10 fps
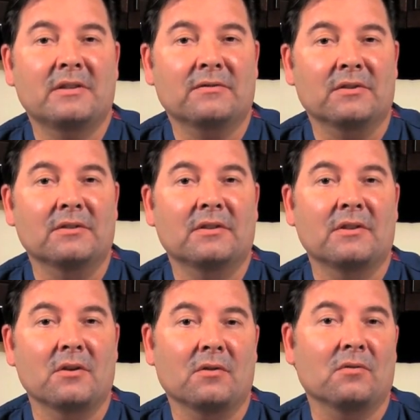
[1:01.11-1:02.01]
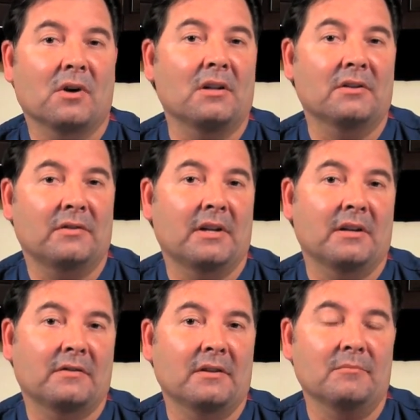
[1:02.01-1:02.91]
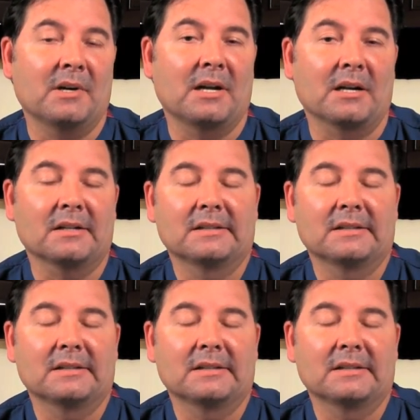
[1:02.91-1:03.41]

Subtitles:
difference in the overall aesthetics of the buttock.